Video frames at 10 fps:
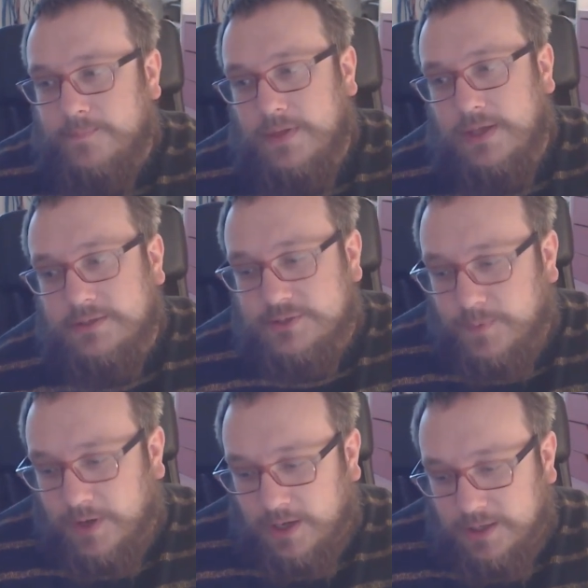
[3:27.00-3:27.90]

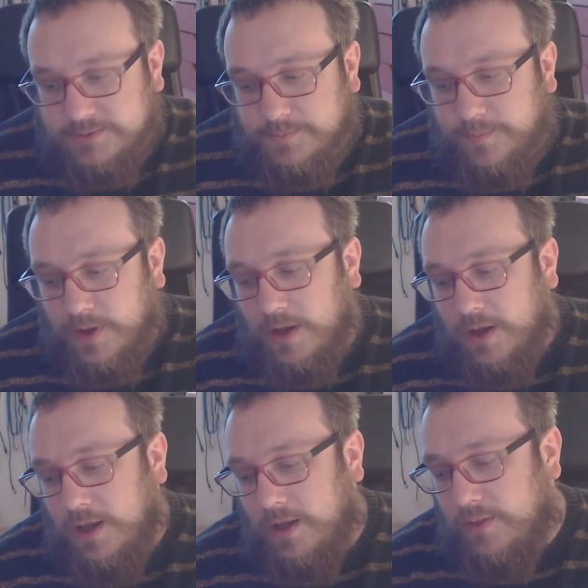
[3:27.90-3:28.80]
inspired
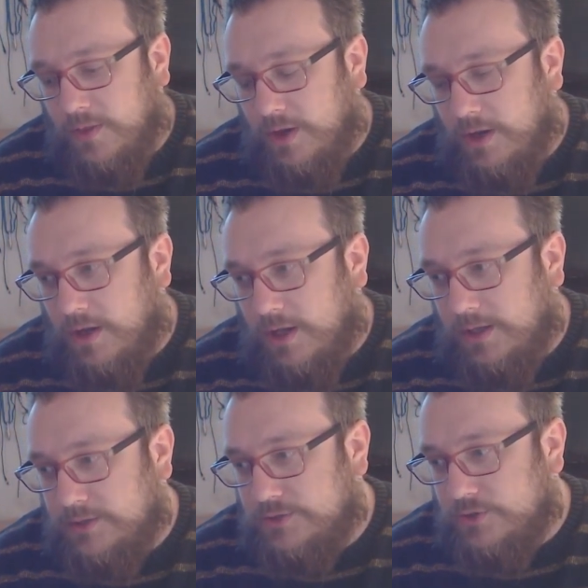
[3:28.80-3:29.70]
by the
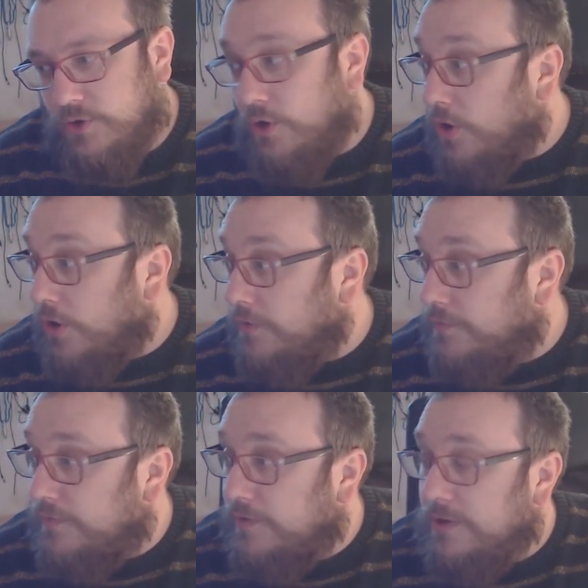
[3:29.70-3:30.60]
likes
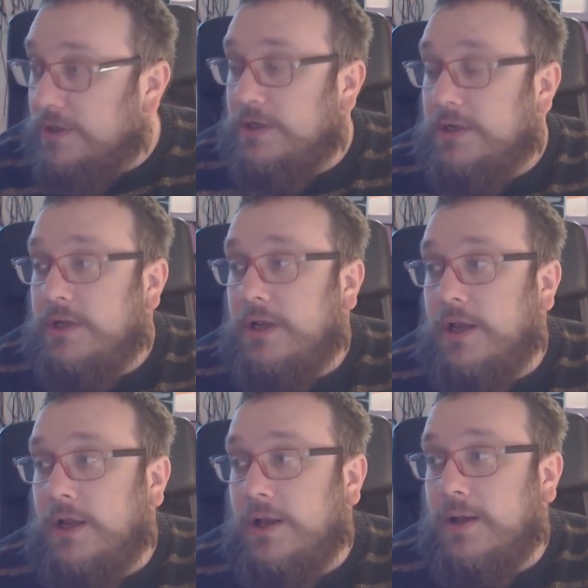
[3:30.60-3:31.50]
of
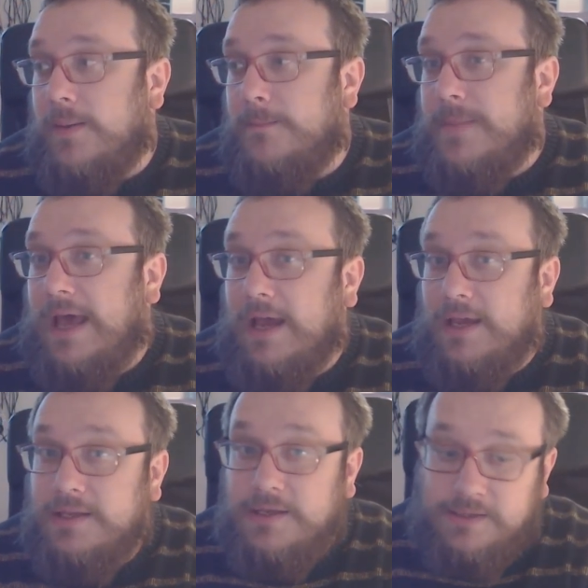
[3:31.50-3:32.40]

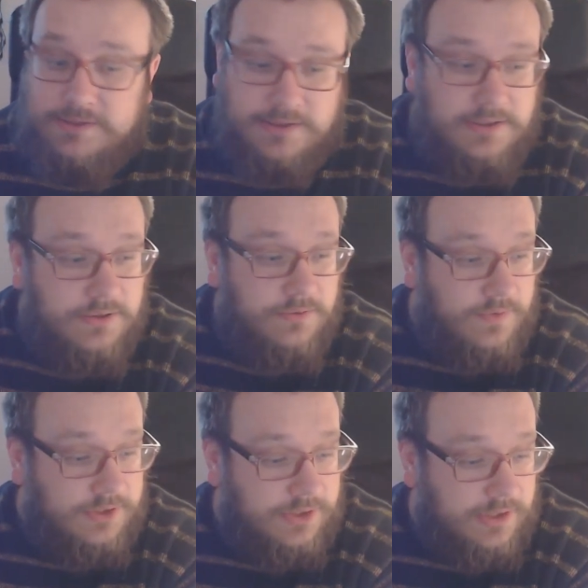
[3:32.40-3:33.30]
Hacknet
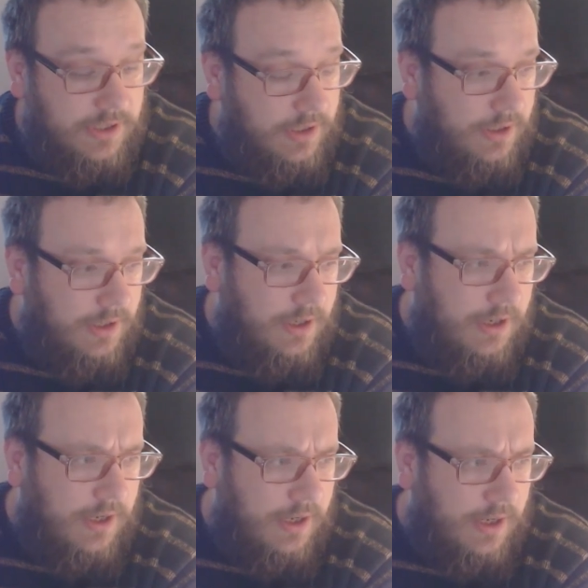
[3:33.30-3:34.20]
recently,
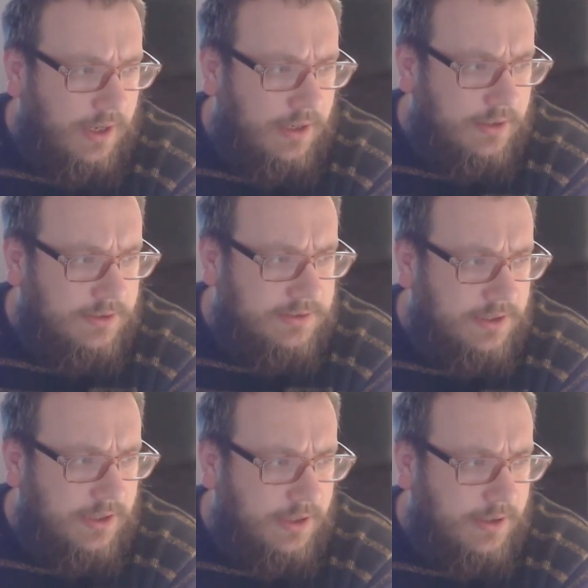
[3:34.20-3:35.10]
and
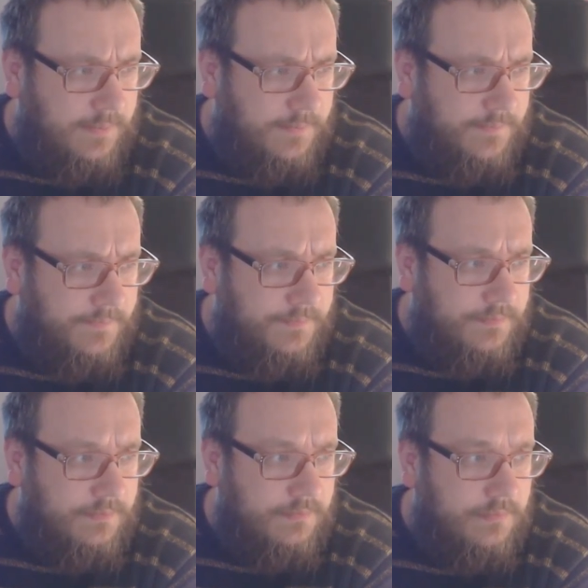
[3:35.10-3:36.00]
a
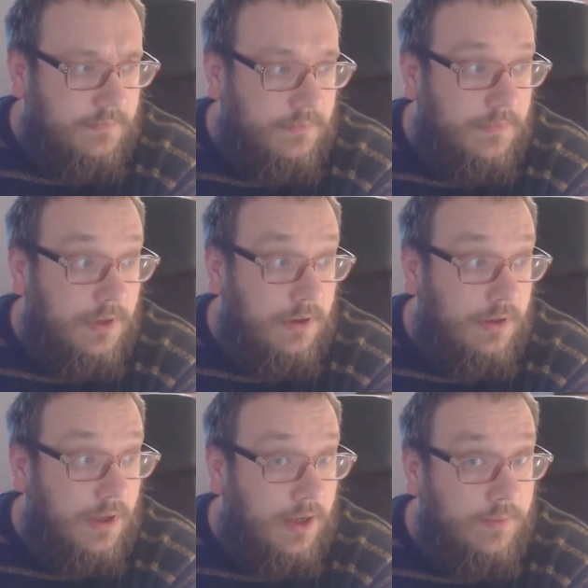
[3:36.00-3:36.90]

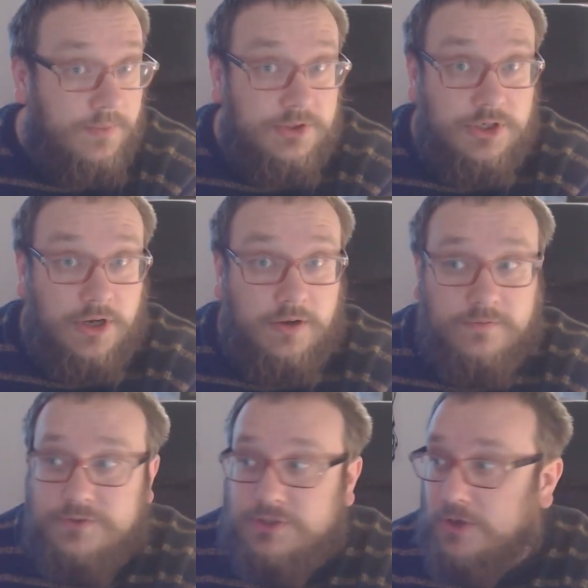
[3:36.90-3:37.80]
game which
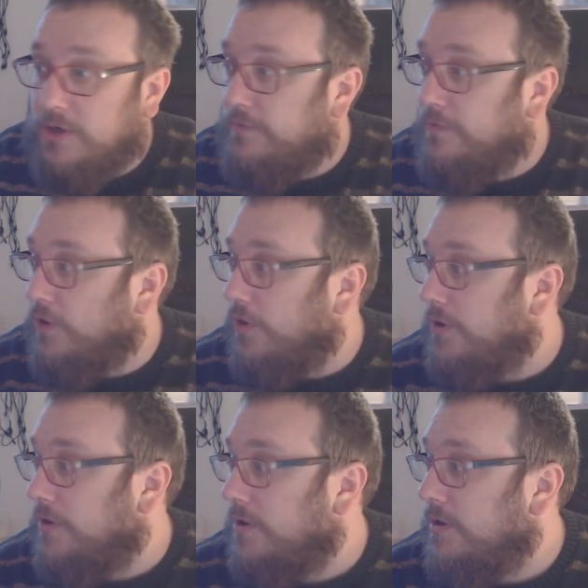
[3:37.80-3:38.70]
I've totally
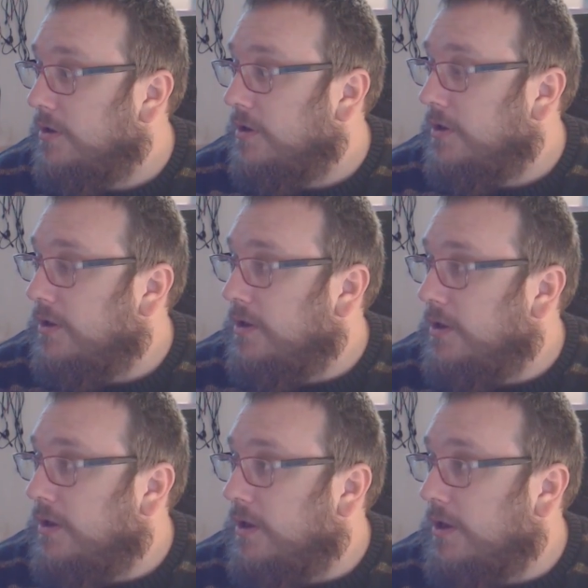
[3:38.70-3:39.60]
forgotten
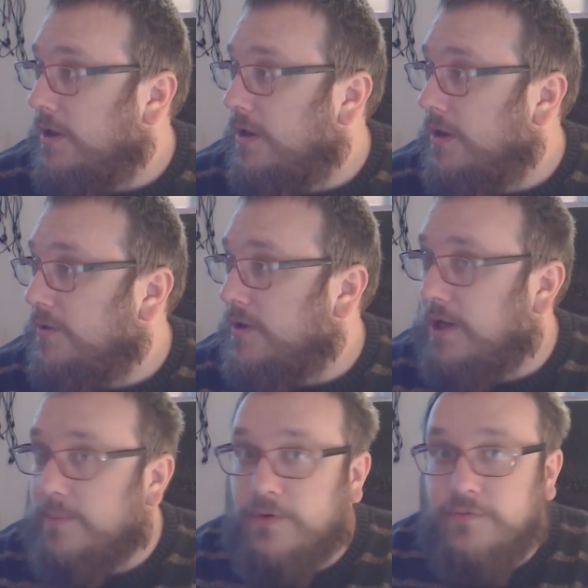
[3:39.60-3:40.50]
the
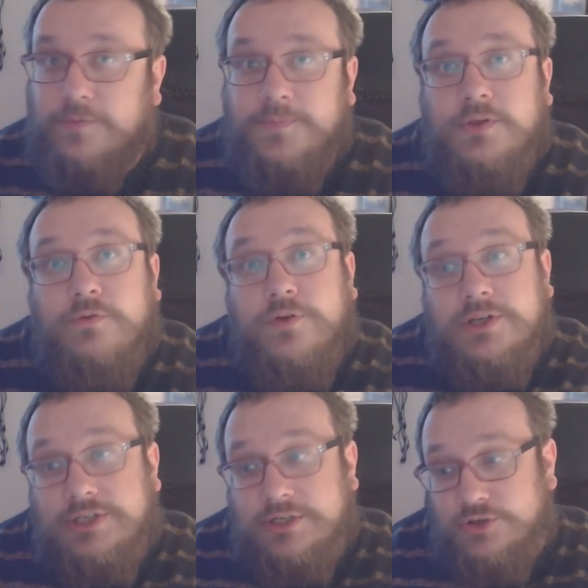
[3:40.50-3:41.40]
name of. The
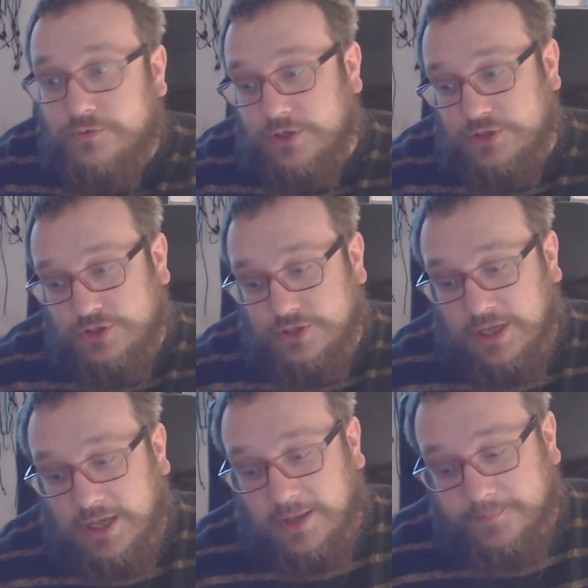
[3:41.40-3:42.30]
first Introversion
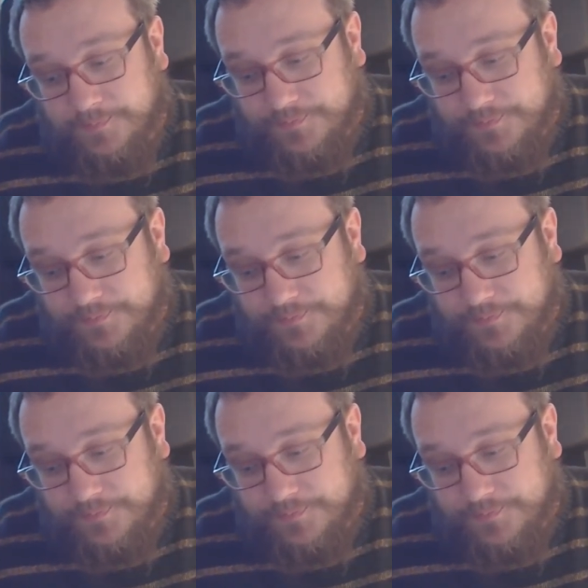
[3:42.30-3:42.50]
game,